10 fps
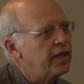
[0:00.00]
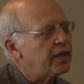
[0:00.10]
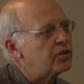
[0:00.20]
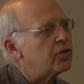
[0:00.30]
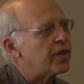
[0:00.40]

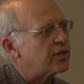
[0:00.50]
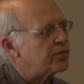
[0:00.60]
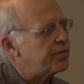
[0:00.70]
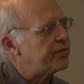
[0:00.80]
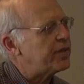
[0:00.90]
in two
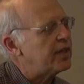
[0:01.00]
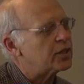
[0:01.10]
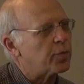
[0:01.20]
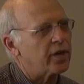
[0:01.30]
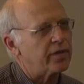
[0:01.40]
thousand fifteen
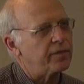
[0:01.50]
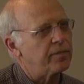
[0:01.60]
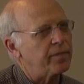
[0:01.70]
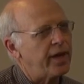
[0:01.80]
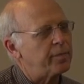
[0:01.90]
as part of the
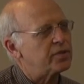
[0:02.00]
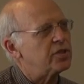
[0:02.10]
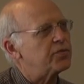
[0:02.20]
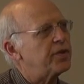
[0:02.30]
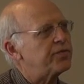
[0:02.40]

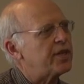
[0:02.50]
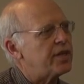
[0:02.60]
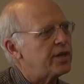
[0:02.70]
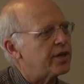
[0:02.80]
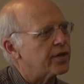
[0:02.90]
campus's
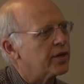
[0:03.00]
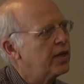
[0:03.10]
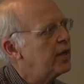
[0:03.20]
fifteen year,